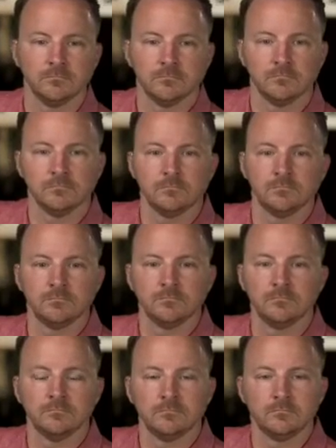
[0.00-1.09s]

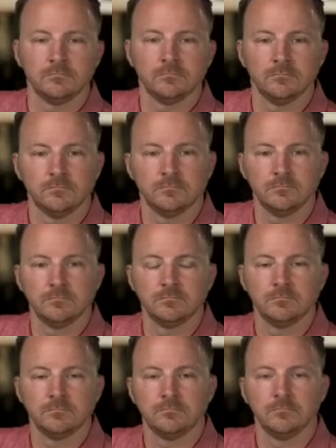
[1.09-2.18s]

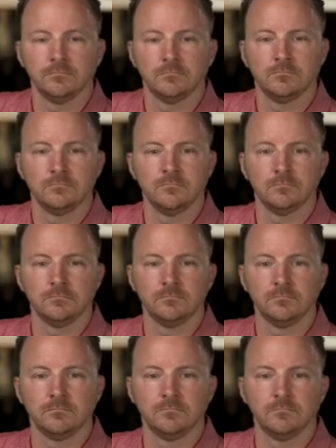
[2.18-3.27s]

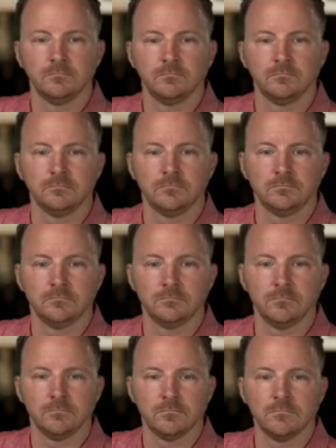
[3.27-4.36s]

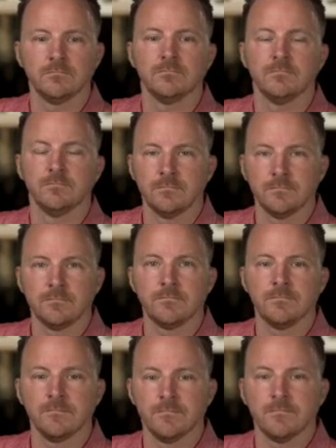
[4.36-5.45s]

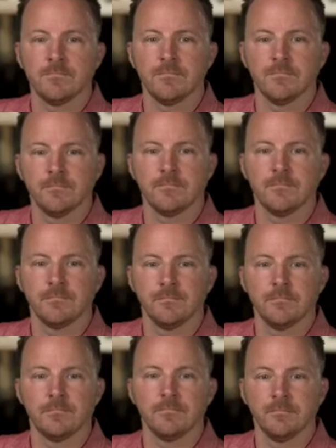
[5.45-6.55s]

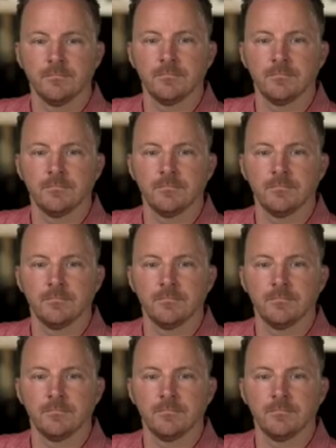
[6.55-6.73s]
[no speech]